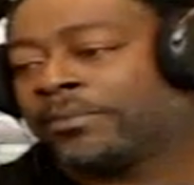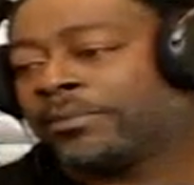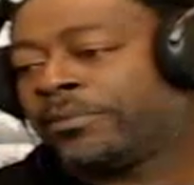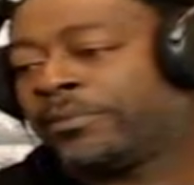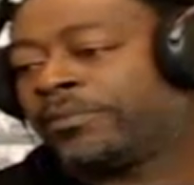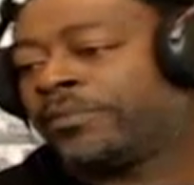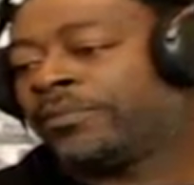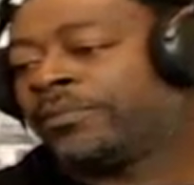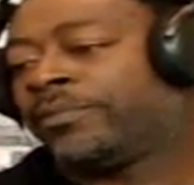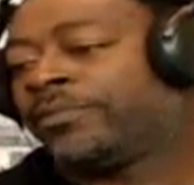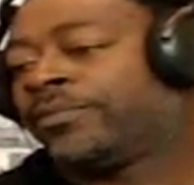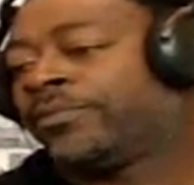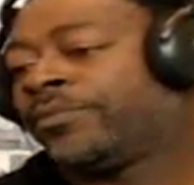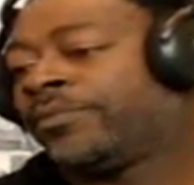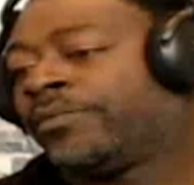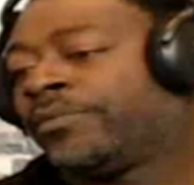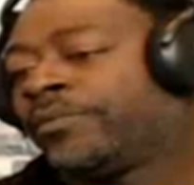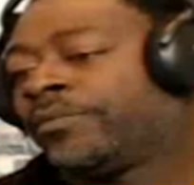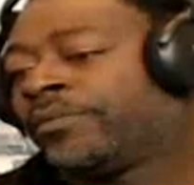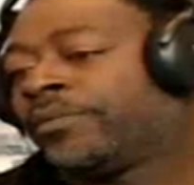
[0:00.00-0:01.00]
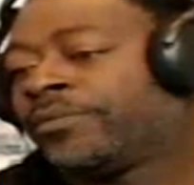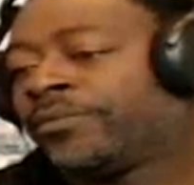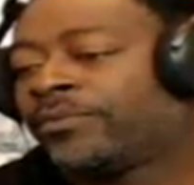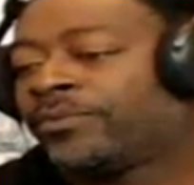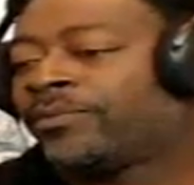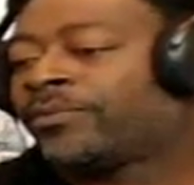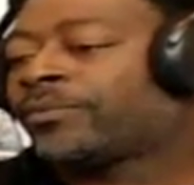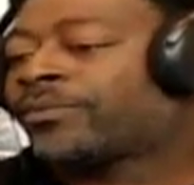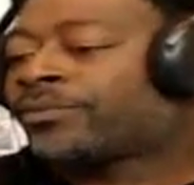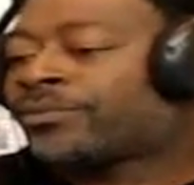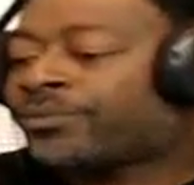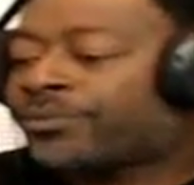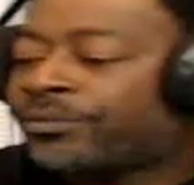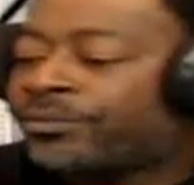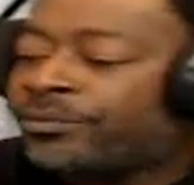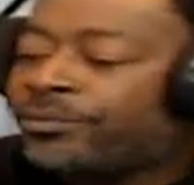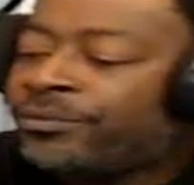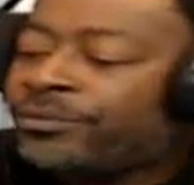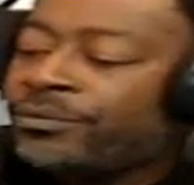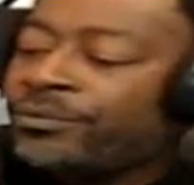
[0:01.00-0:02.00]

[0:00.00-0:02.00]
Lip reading: Nobody speaks.